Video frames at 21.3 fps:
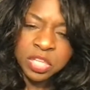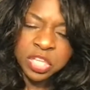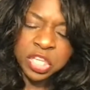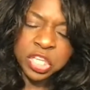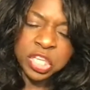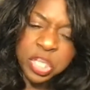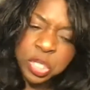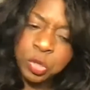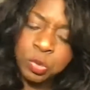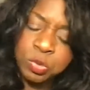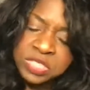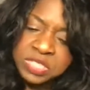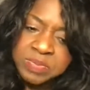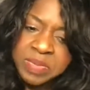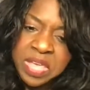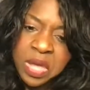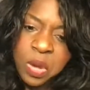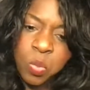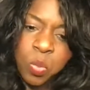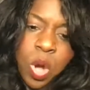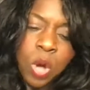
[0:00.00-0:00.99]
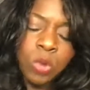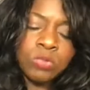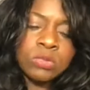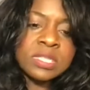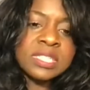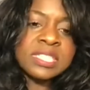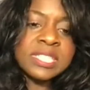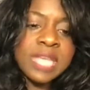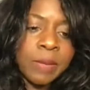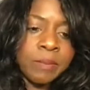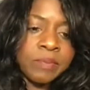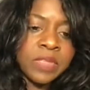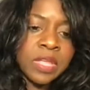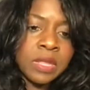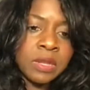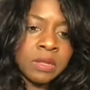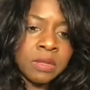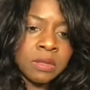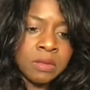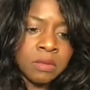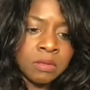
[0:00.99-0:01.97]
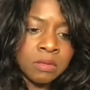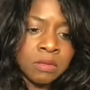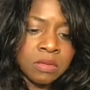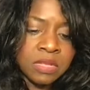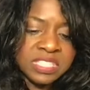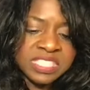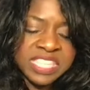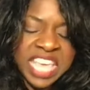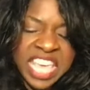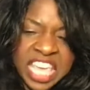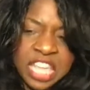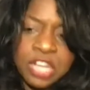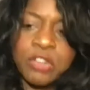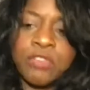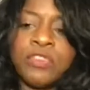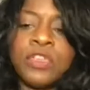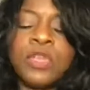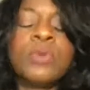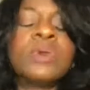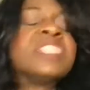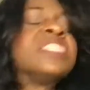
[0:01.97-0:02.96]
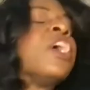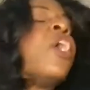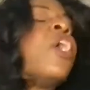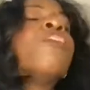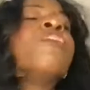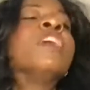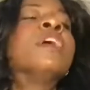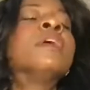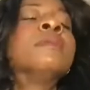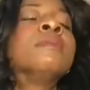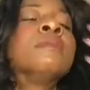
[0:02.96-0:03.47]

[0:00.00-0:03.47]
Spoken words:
accuse me of wanting something. This interview is over.